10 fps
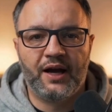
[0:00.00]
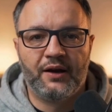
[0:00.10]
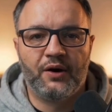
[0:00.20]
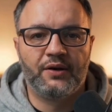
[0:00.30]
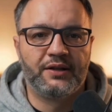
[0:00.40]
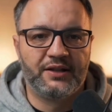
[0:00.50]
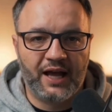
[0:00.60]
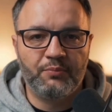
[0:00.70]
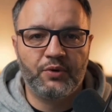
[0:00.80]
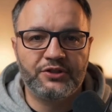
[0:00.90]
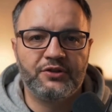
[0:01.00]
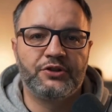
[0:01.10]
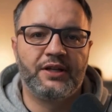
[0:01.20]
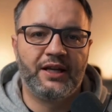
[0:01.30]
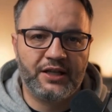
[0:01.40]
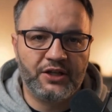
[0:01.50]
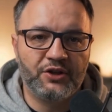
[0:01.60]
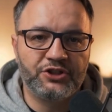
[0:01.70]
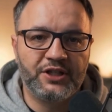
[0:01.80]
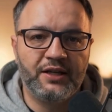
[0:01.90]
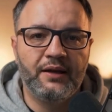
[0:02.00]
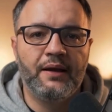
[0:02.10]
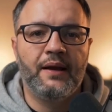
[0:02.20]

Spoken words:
annoying time wasters in Logic: